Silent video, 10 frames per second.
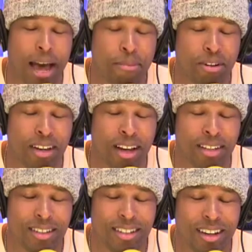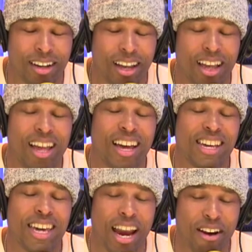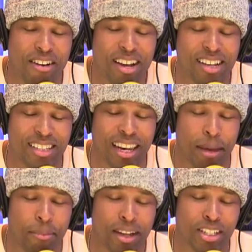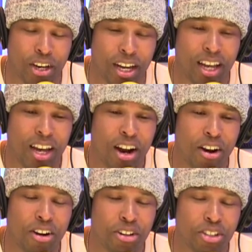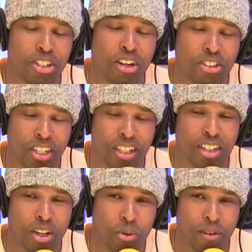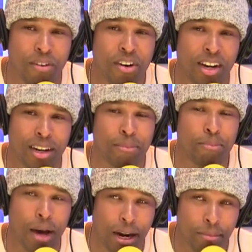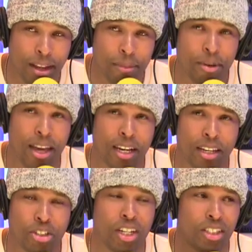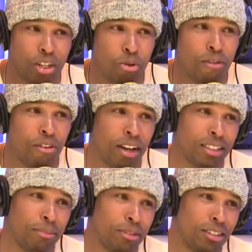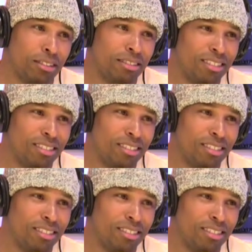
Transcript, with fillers: predict she is such a freaking amazing gonna, actress. Her her chin mm. is gonna quiver and lip bottom lip and chin is gonna quiver next episode.